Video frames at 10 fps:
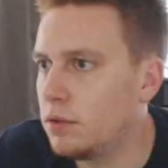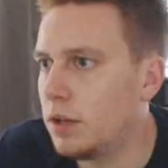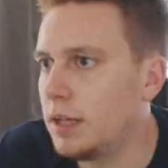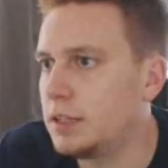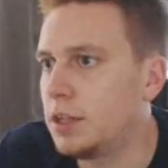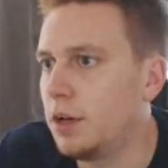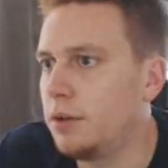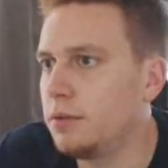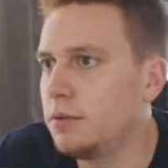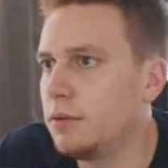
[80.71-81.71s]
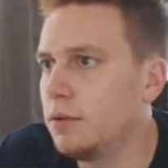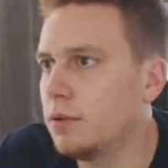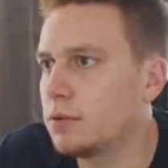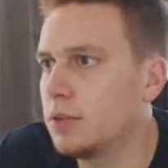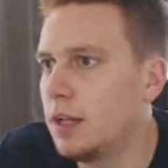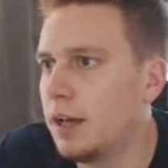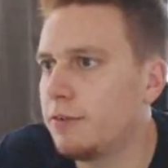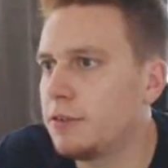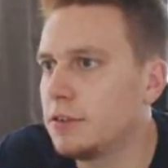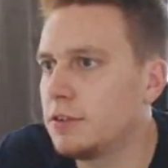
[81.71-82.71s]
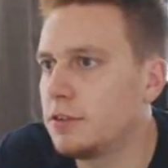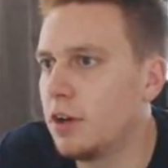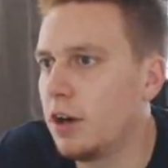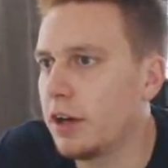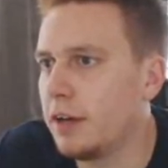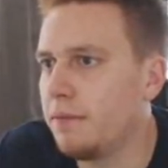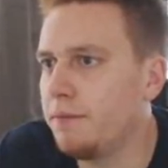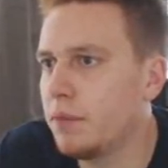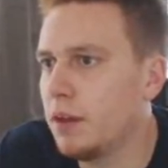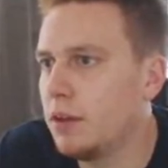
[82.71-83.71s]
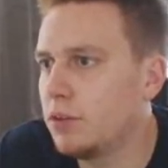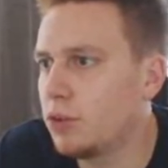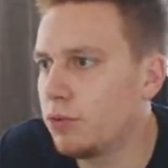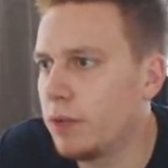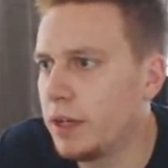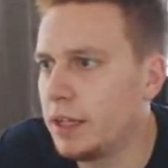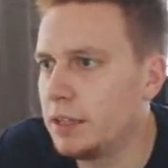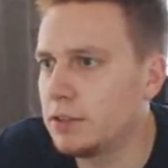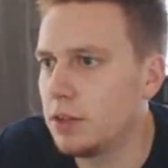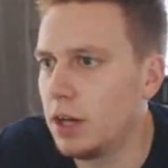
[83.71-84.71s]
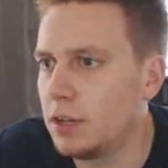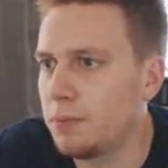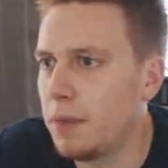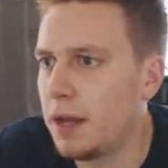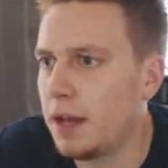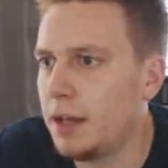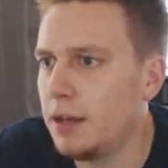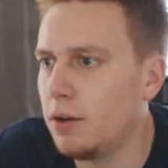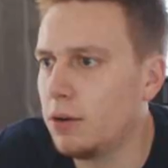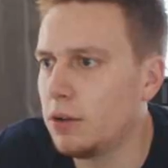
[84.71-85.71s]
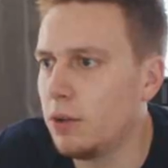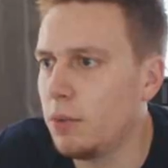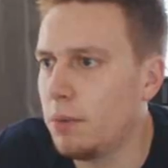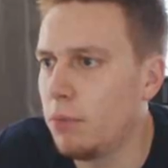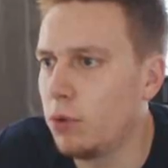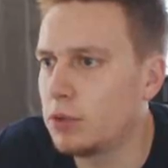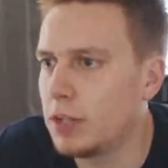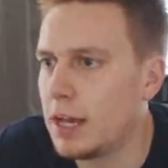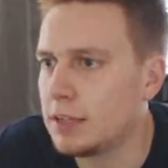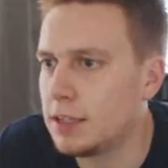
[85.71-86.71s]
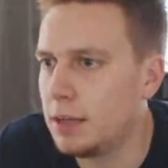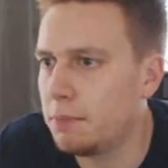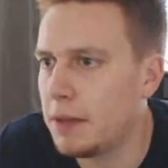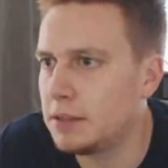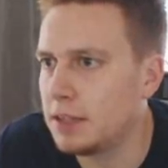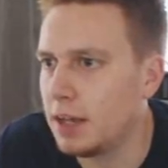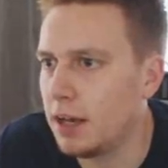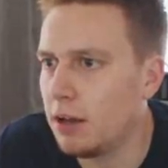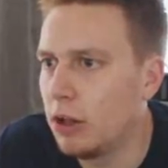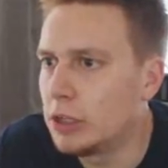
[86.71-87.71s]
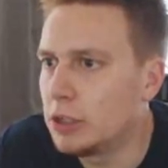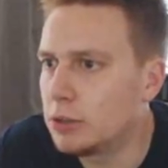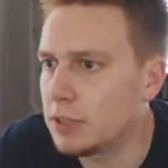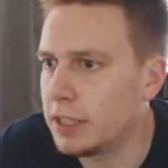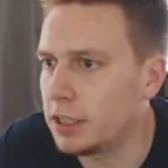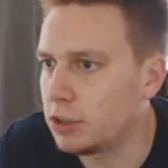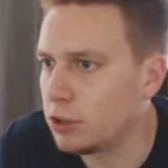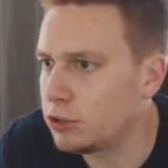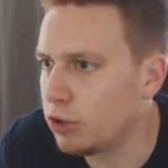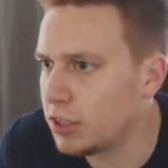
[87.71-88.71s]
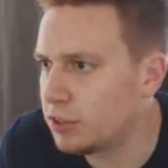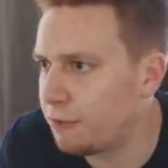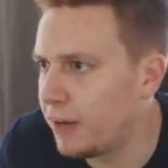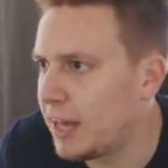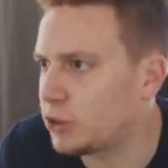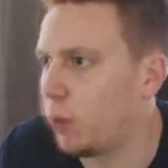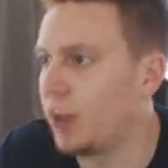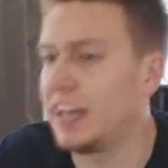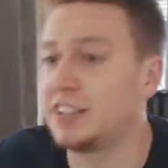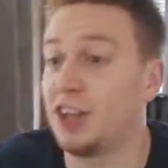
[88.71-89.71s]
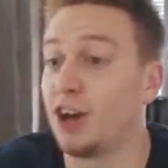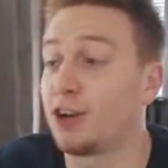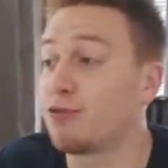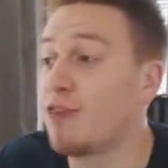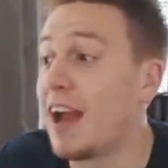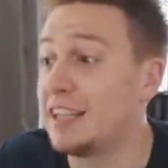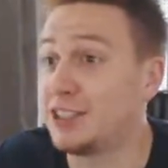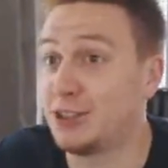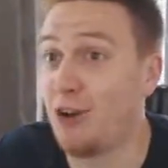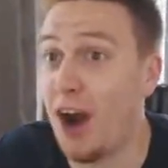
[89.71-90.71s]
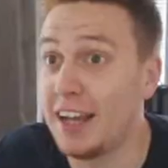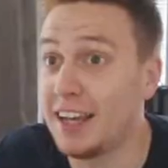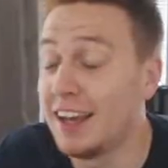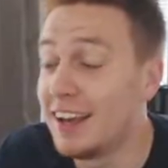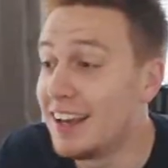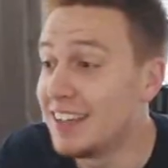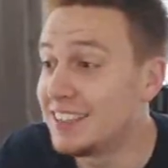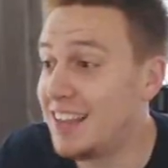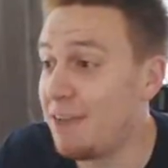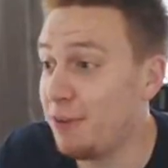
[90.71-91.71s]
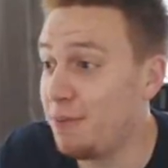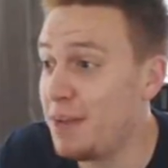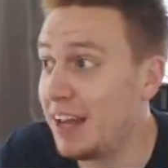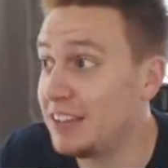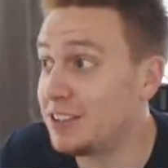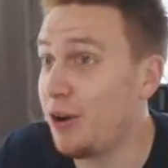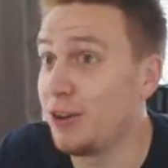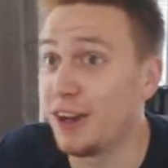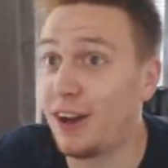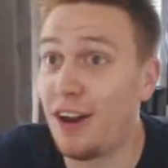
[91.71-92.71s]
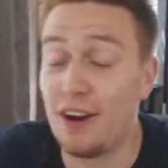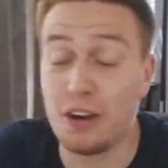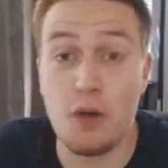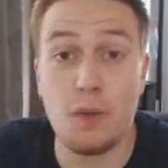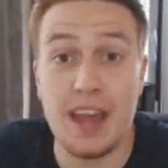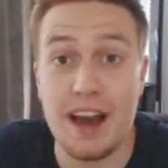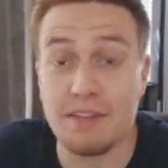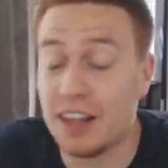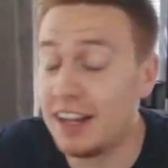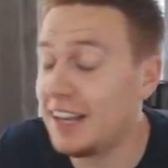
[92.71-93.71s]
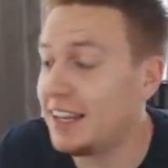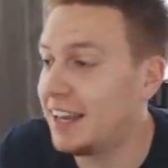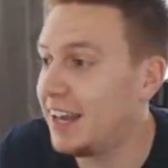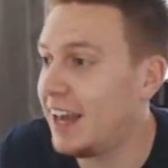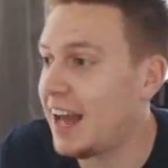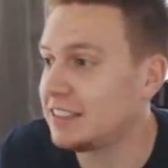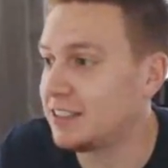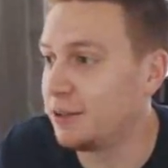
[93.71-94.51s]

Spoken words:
Tolisso knocks it left to Target. Got a runner inside. It's Mane on one more to Yacine Benzia. What's he going to do? Tries to finesse one. It's a great strike. 7 minutes on the clock, and we have the lead here at